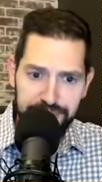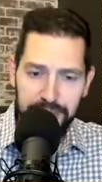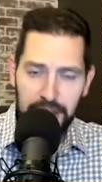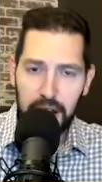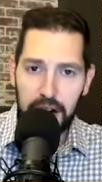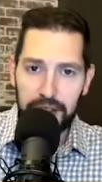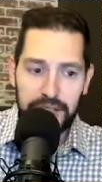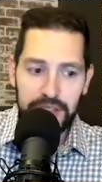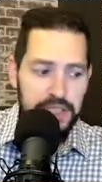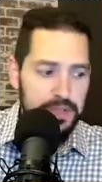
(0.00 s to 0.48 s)

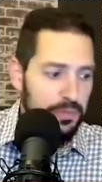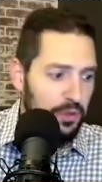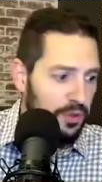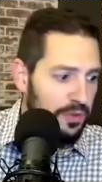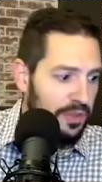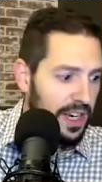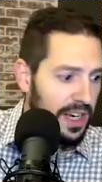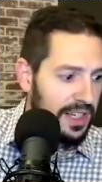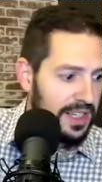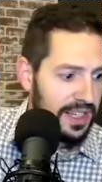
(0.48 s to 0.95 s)
All right, let's
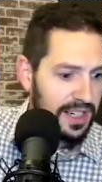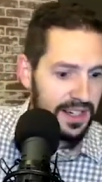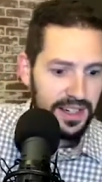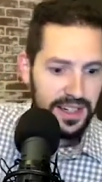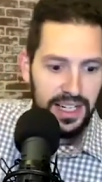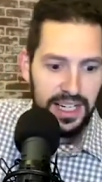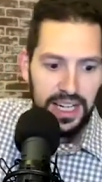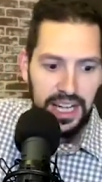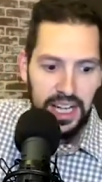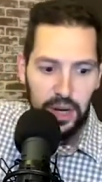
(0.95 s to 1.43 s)
move on here.
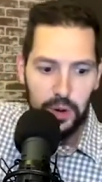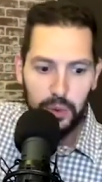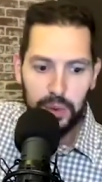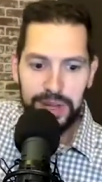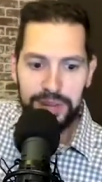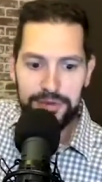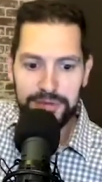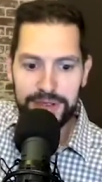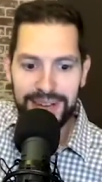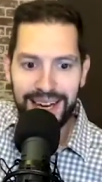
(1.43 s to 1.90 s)

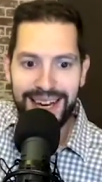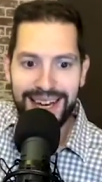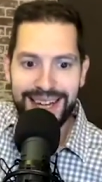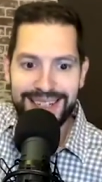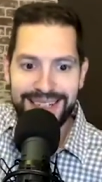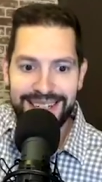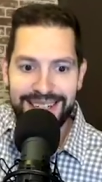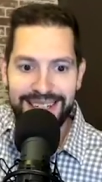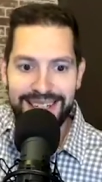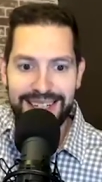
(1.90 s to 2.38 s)
We've
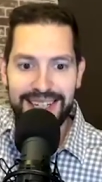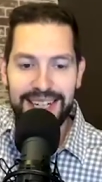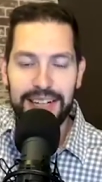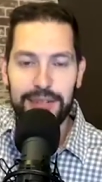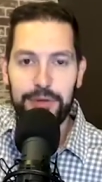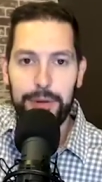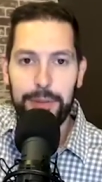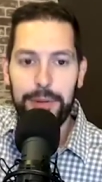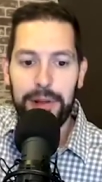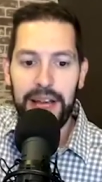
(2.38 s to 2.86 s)
got a
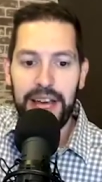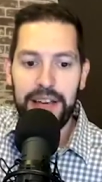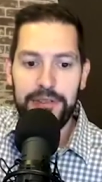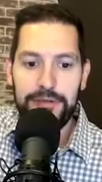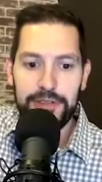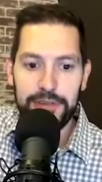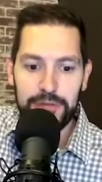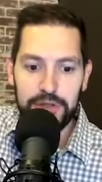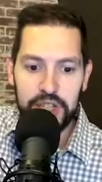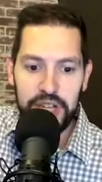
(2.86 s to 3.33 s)
reply
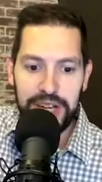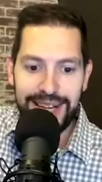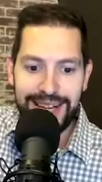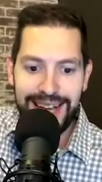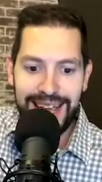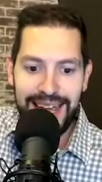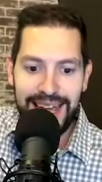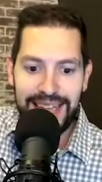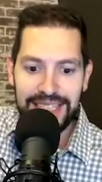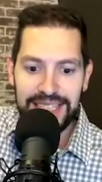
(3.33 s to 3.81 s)
from
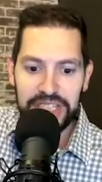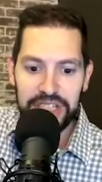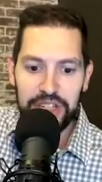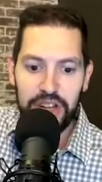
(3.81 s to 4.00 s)
Jan S.